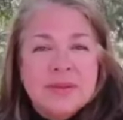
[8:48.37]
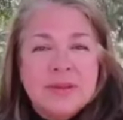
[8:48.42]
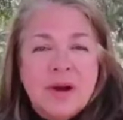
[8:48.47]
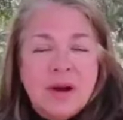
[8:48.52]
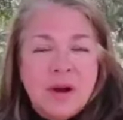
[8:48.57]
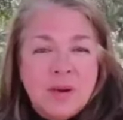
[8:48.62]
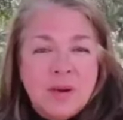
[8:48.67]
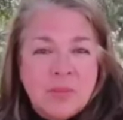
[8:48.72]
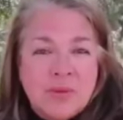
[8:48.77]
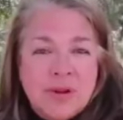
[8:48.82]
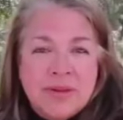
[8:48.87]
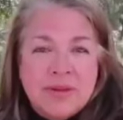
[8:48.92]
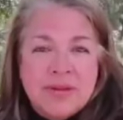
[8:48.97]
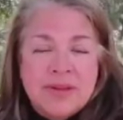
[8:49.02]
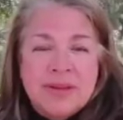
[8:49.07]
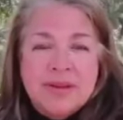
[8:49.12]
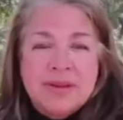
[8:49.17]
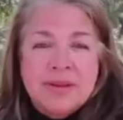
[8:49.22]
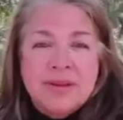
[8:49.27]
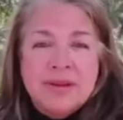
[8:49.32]

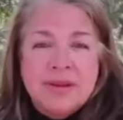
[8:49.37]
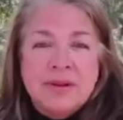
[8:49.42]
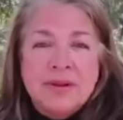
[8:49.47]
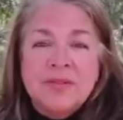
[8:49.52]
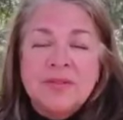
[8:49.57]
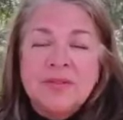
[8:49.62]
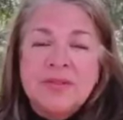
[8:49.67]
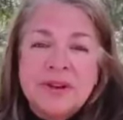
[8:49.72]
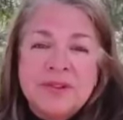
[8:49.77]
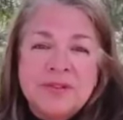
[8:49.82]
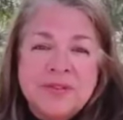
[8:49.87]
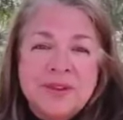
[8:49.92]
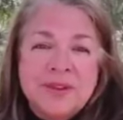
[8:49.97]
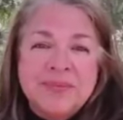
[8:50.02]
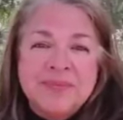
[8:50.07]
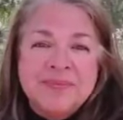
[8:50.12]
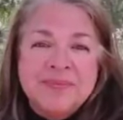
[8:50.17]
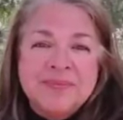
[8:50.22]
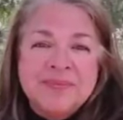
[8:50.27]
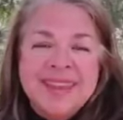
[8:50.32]
heartbroken, or fearful.